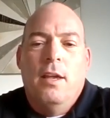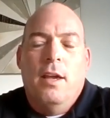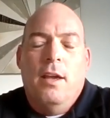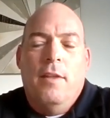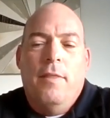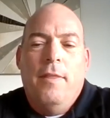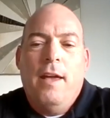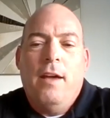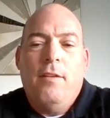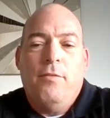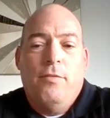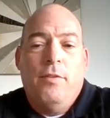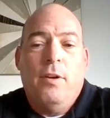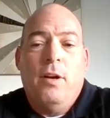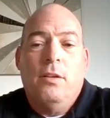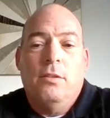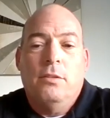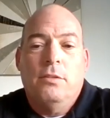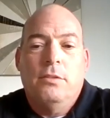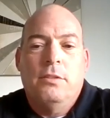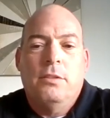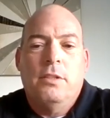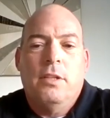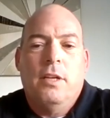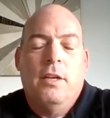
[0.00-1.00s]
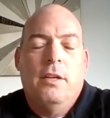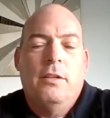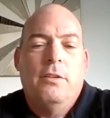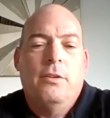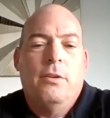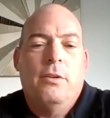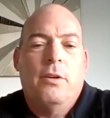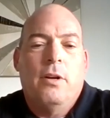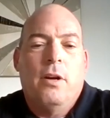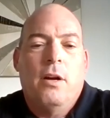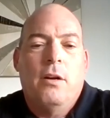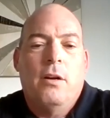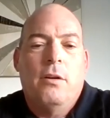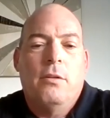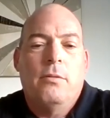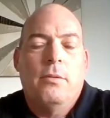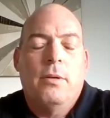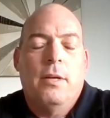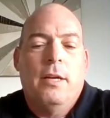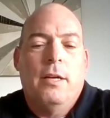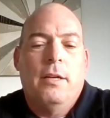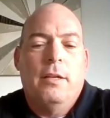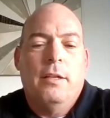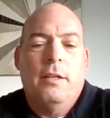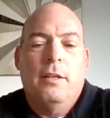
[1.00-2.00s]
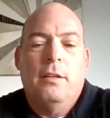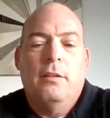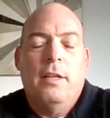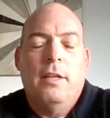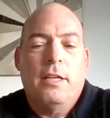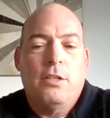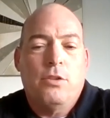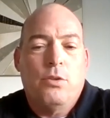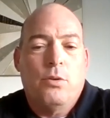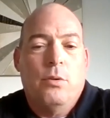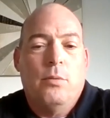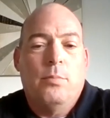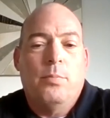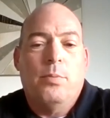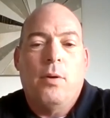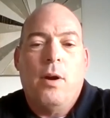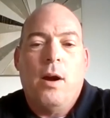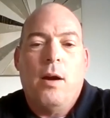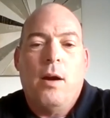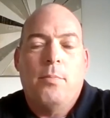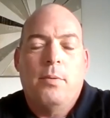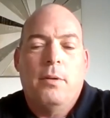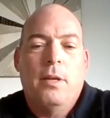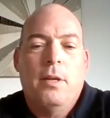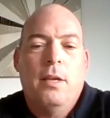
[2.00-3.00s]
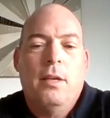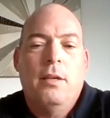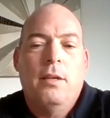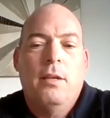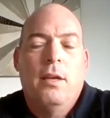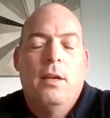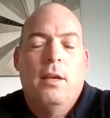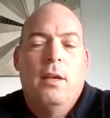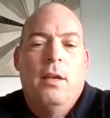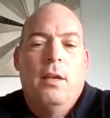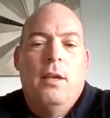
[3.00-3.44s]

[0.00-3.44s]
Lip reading: and that falls under our intellectual property.